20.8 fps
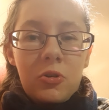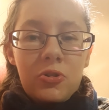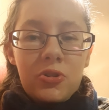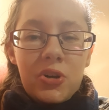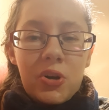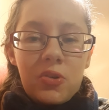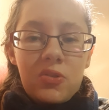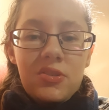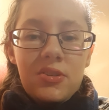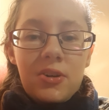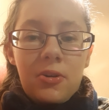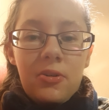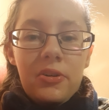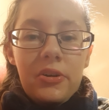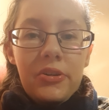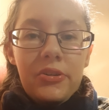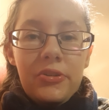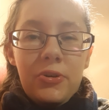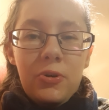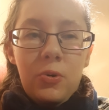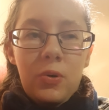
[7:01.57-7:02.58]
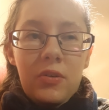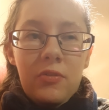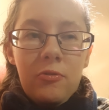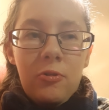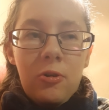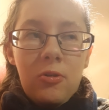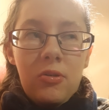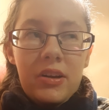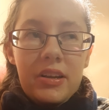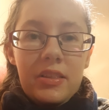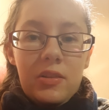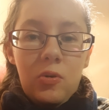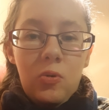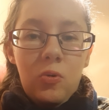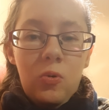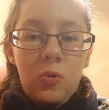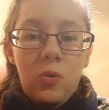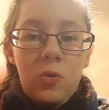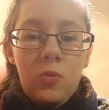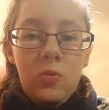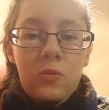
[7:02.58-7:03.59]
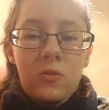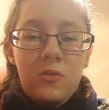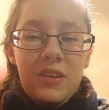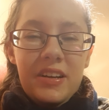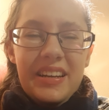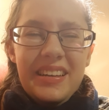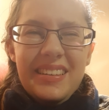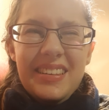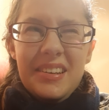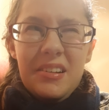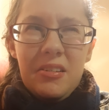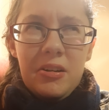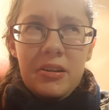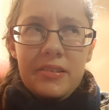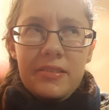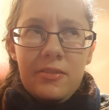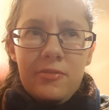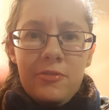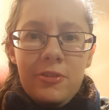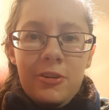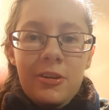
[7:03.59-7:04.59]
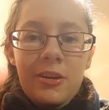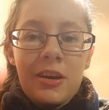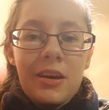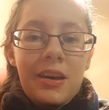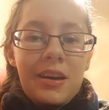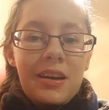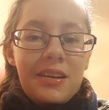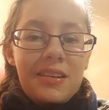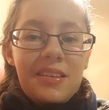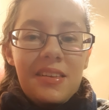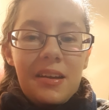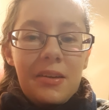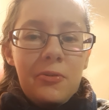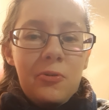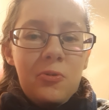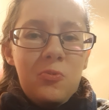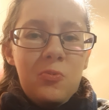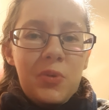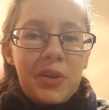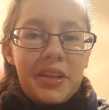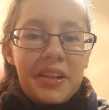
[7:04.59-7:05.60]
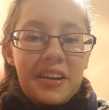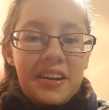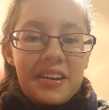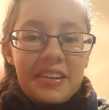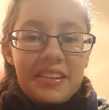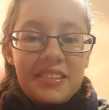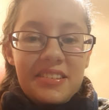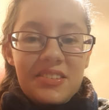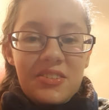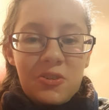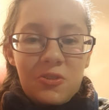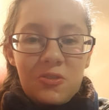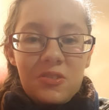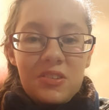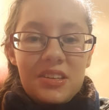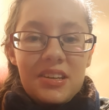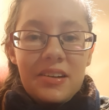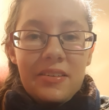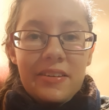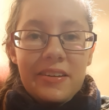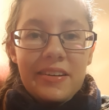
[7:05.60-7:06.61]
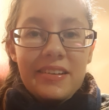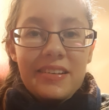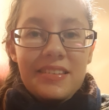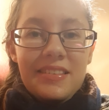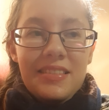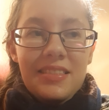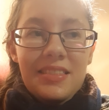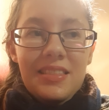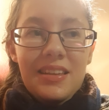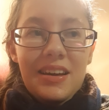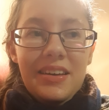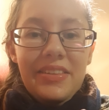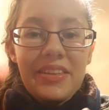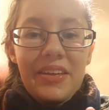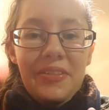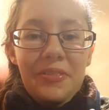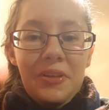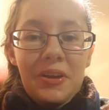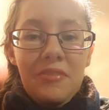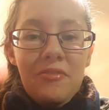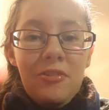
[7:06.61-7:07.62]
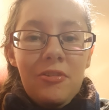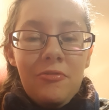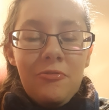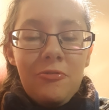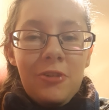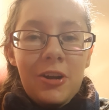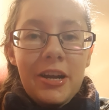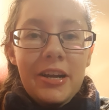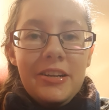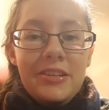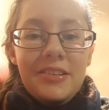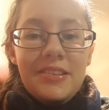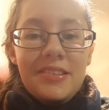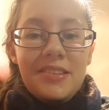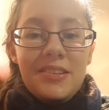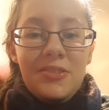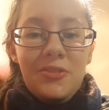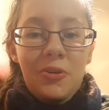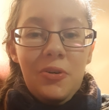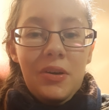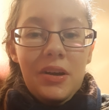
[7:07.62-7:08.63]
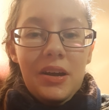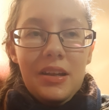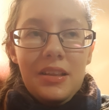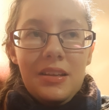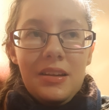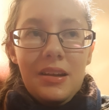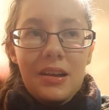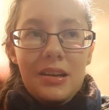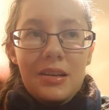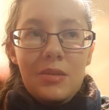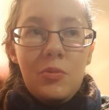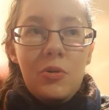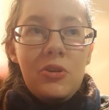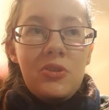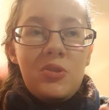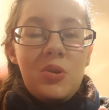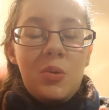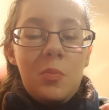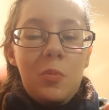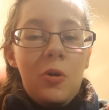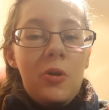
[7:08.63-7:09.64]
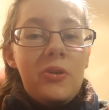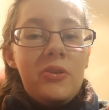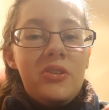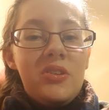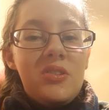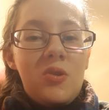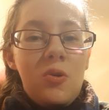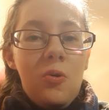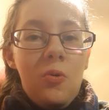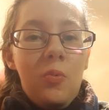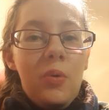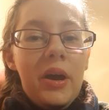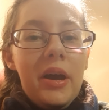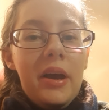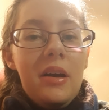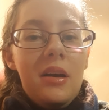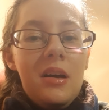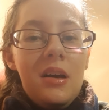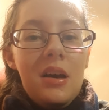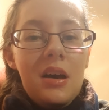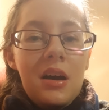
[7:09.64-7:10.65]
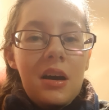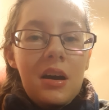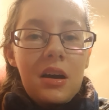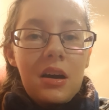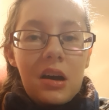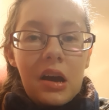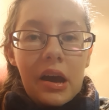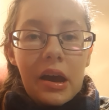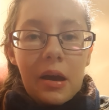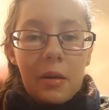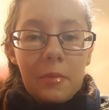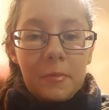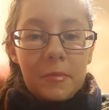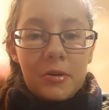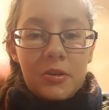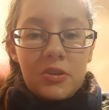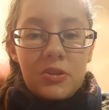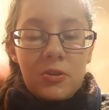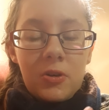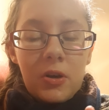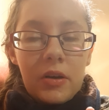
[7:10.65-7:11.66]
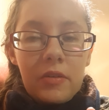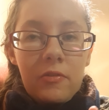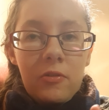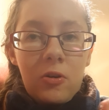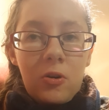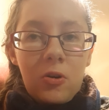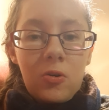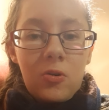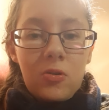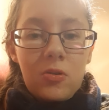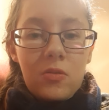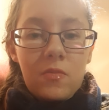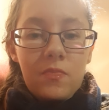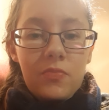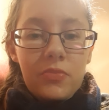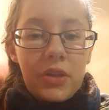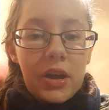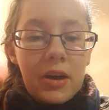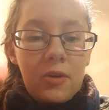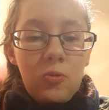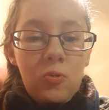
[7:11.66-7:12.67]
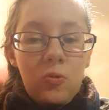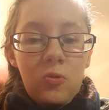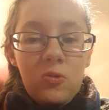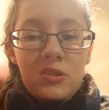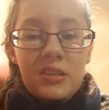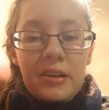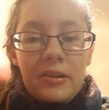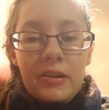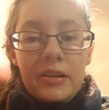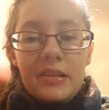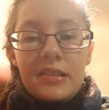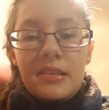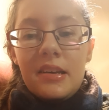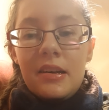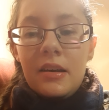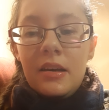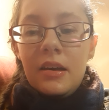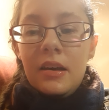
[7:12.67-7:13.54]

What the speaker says: not sure I'll start it until I've got like the whole like series of it, because I don't really like starting series and then leaving them for ages until I get the next book. So I'm probably just gonna wait until I've got that whole series.